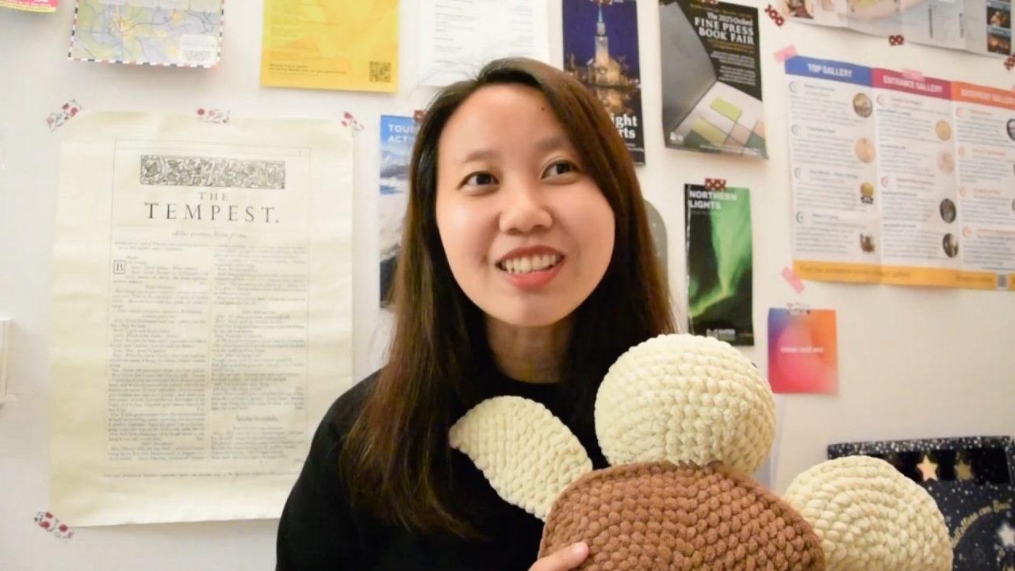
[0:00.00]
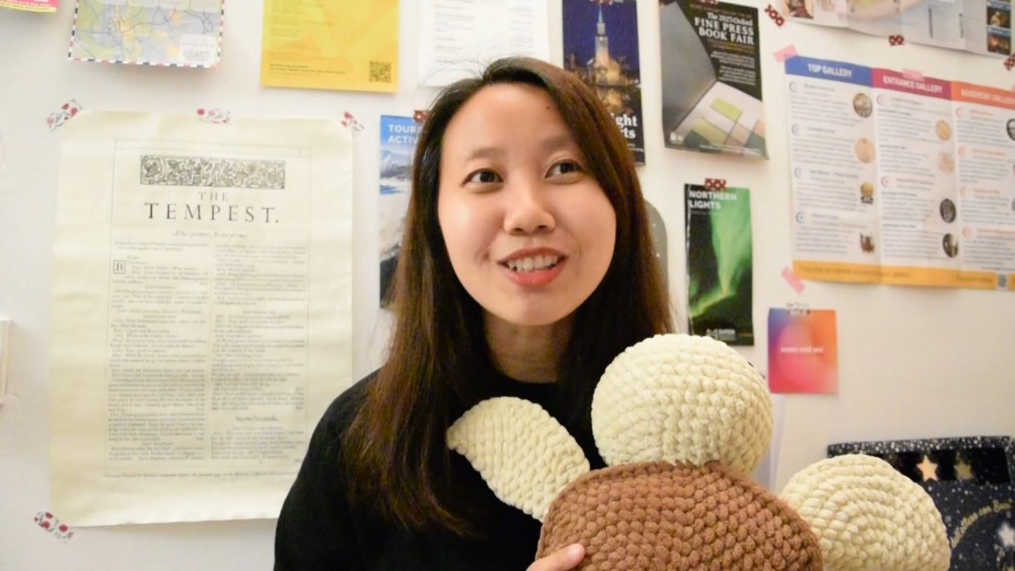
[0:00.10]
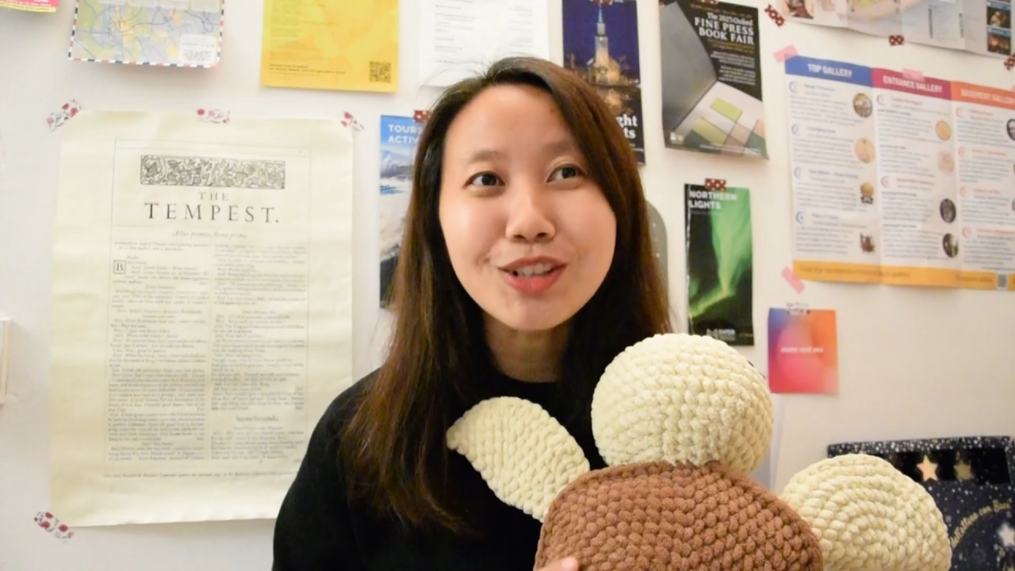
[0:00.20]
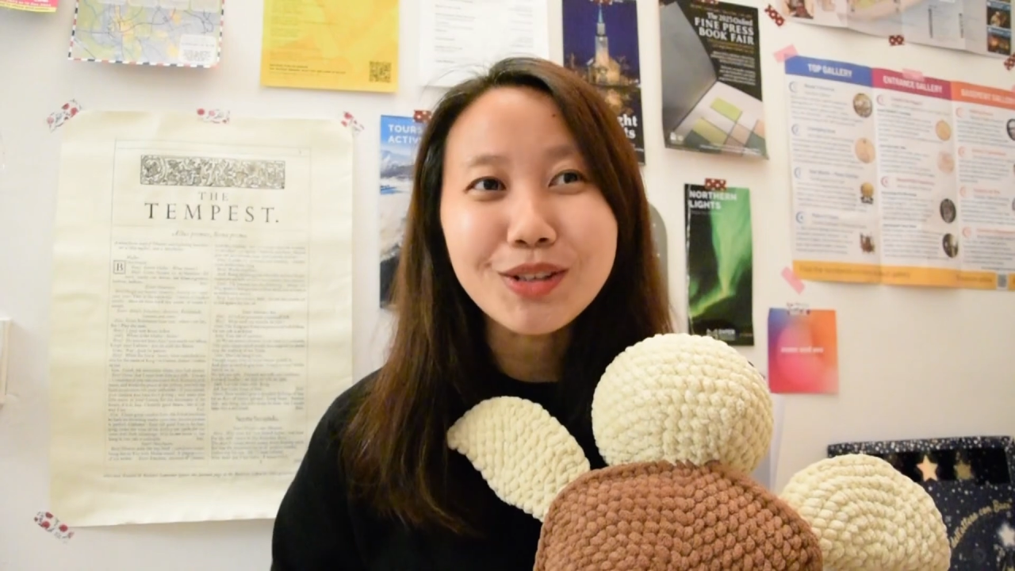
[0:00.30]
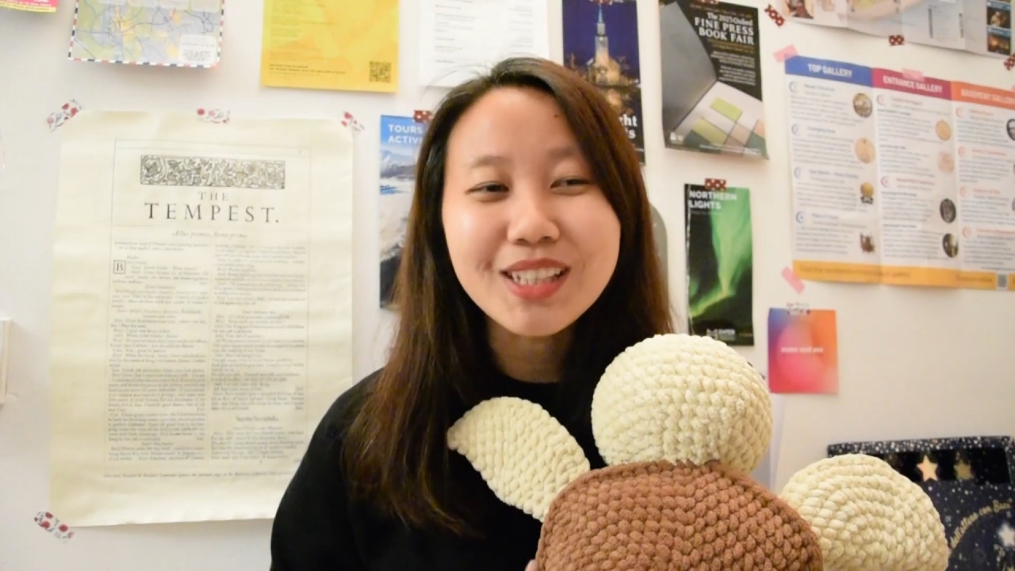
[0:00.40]

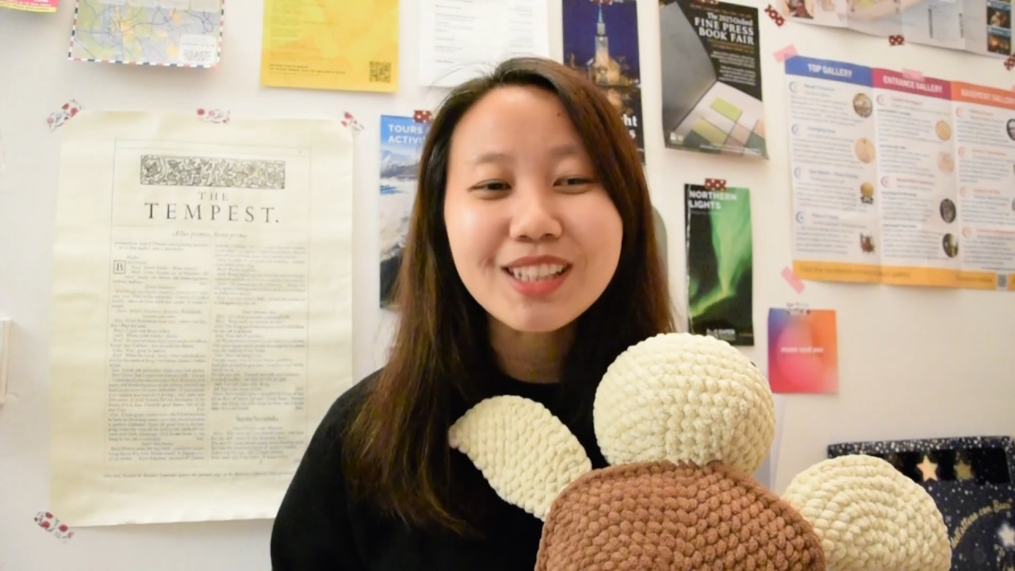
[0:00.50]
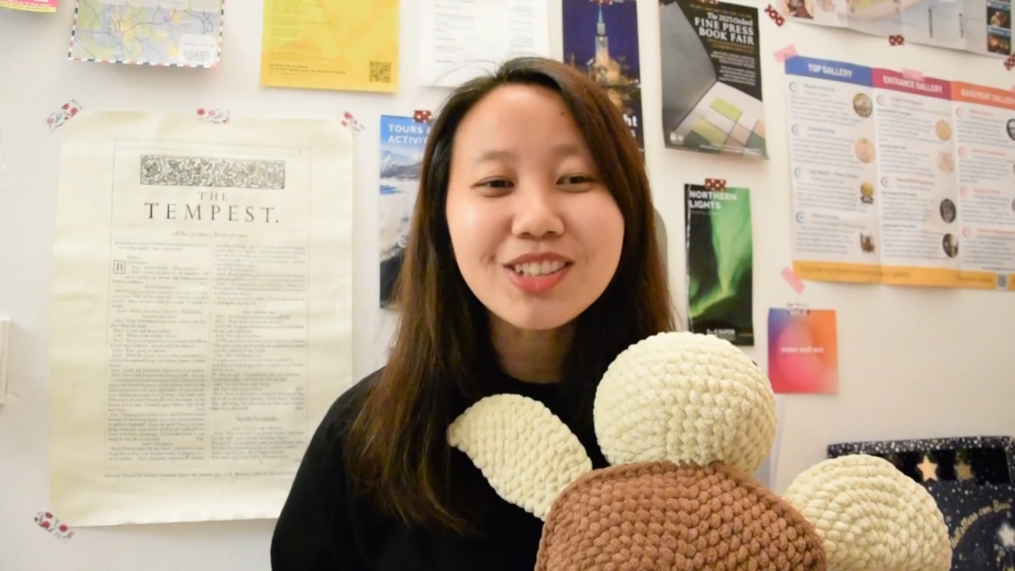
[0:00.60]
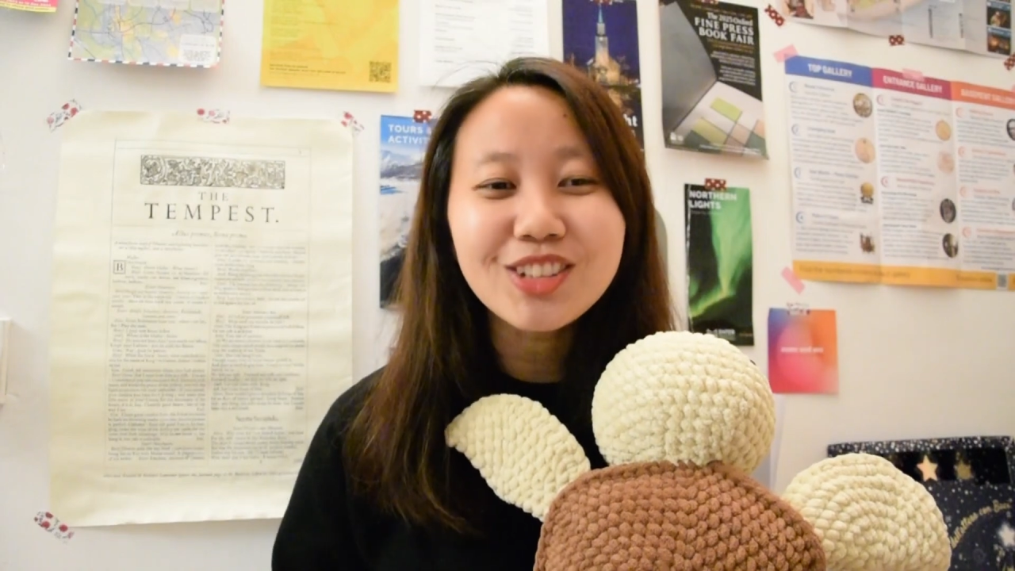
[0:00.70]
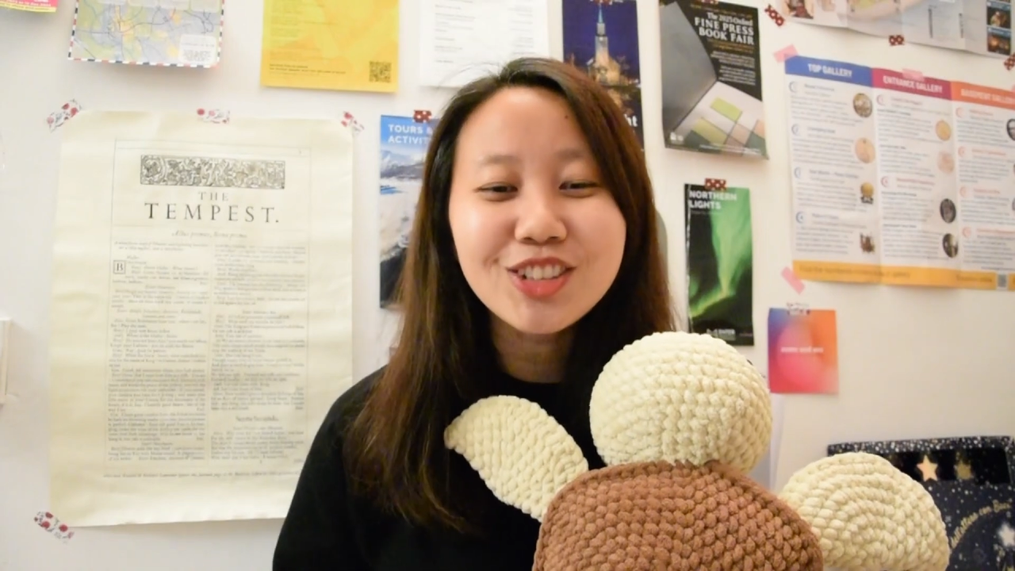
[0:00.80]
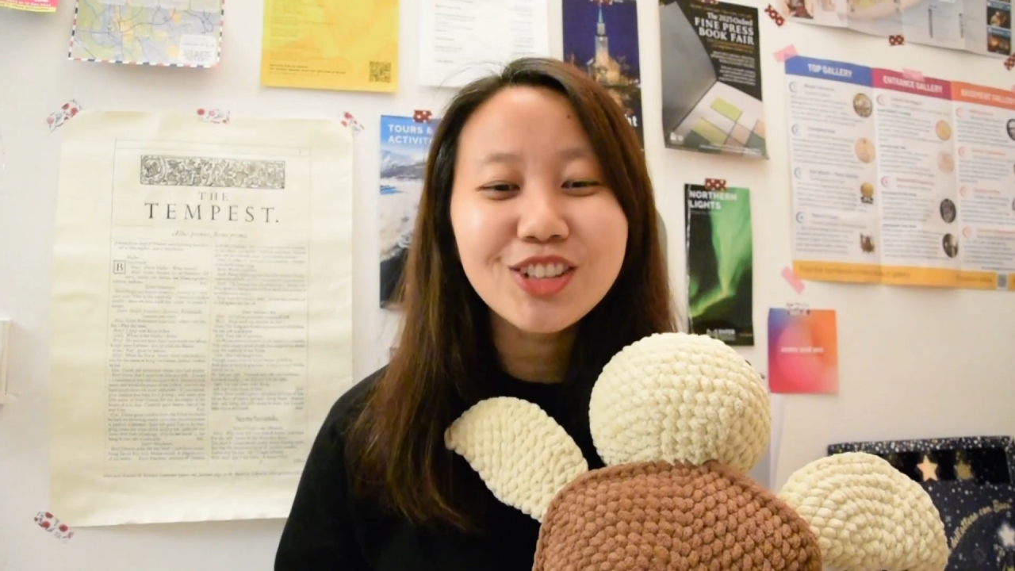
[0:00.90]
you're going
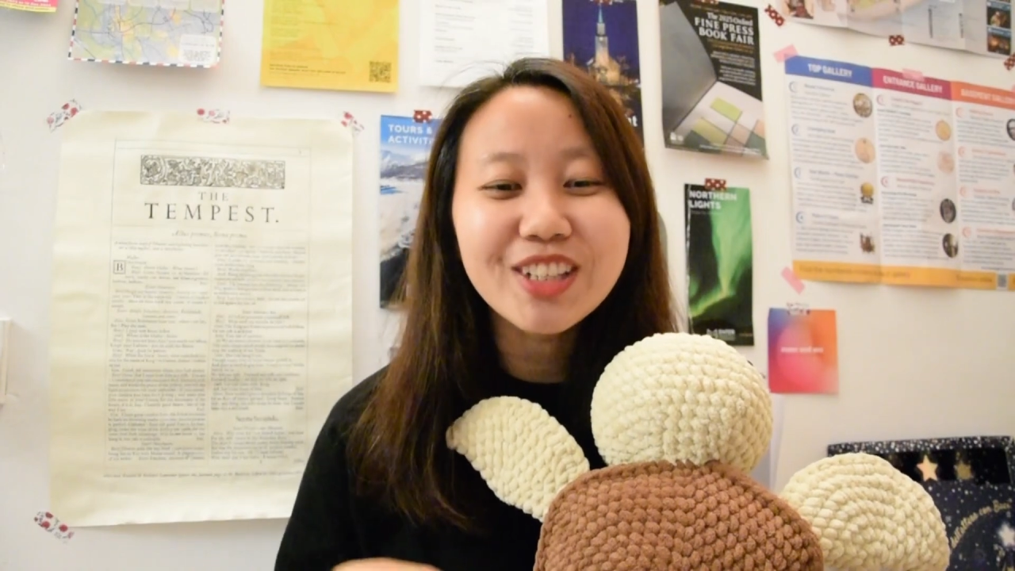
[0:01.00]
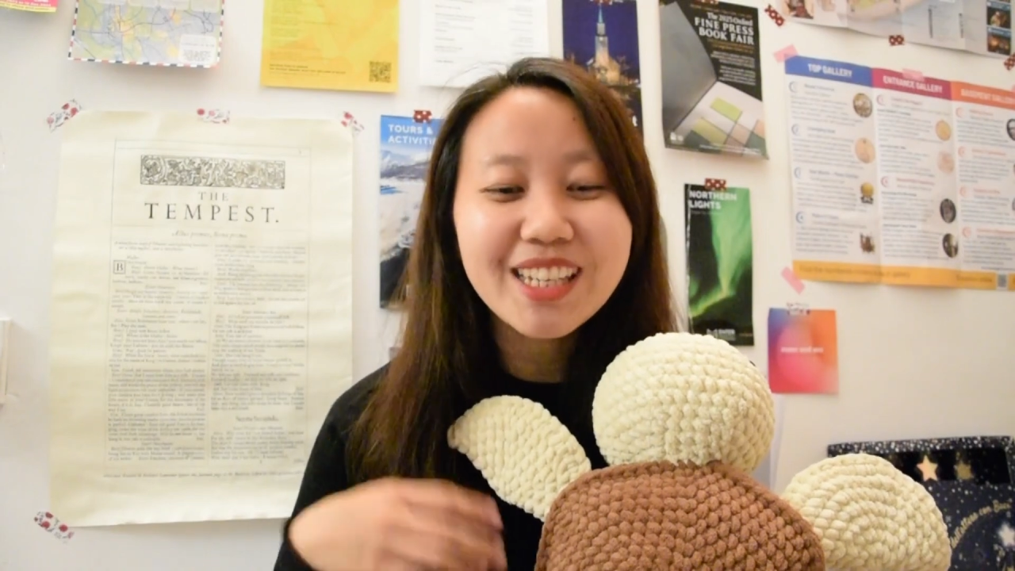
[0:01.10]
to